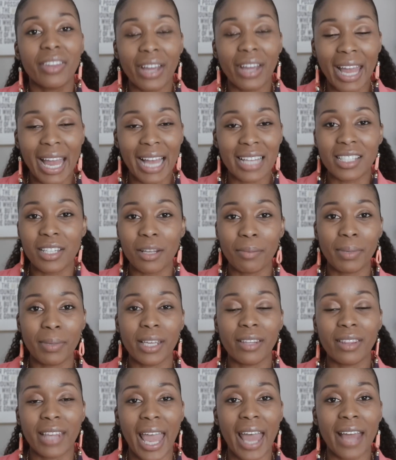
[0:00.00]
There has to
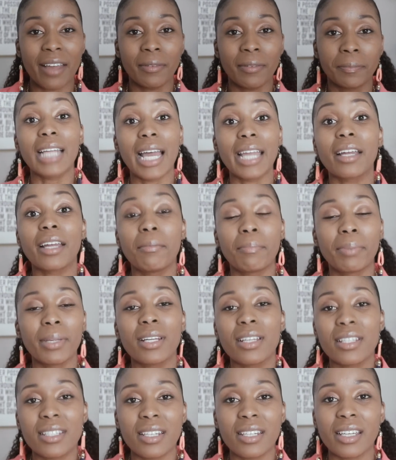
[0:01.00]
be that
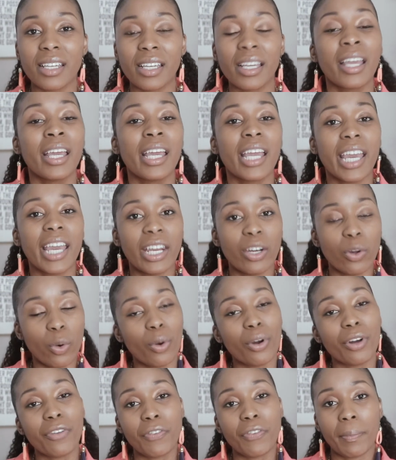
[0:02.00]
likability in
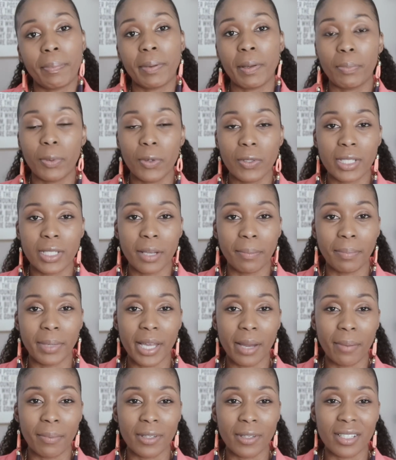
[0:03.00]
order for people to
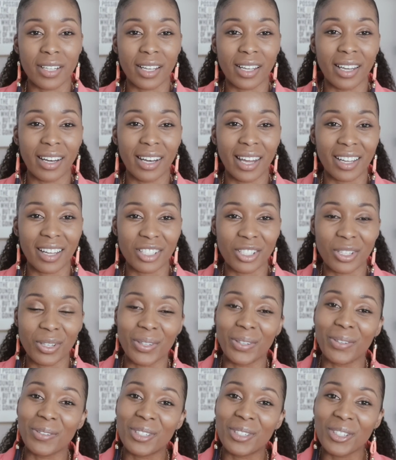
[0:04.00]
be able to connect
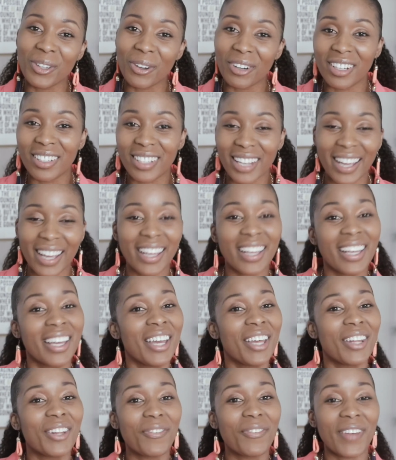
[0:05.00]
to you. Sort of like
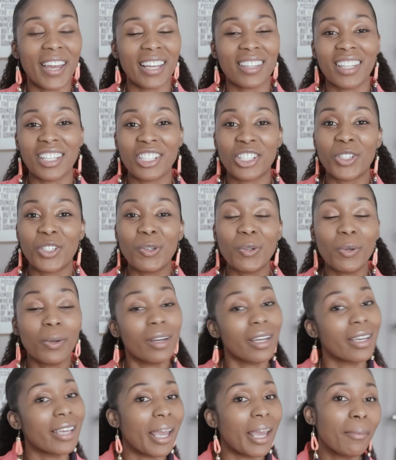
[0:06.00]
the fact that
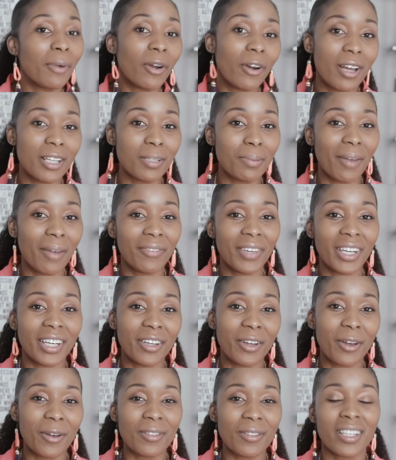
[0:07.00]
you came across my
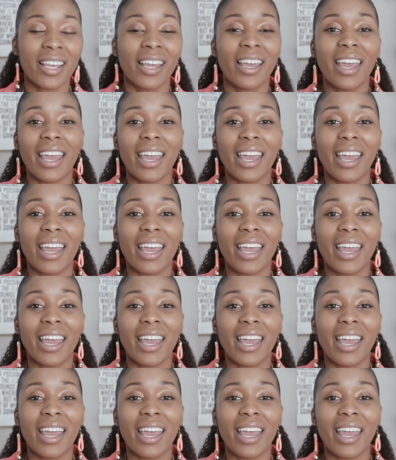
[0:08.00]
videos